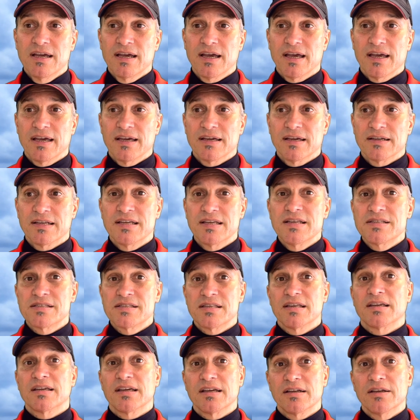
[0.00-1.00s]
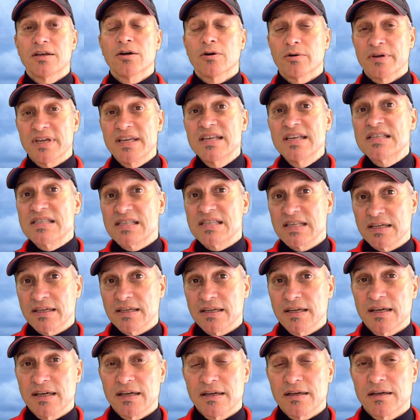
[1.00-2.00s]
And he's thinking, no, he's
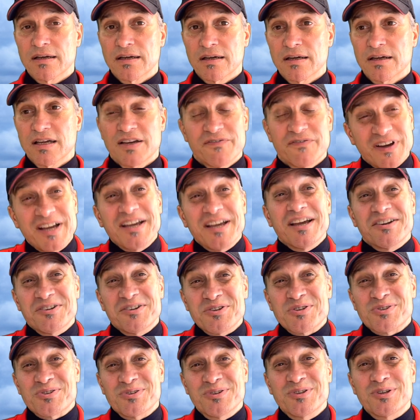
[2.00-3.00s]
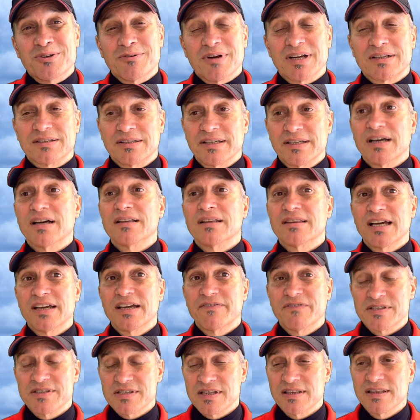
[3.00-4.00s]
thinking, if I understood correctly, a
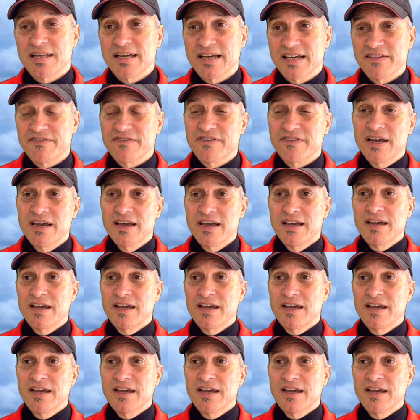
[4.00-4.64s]
life is a life.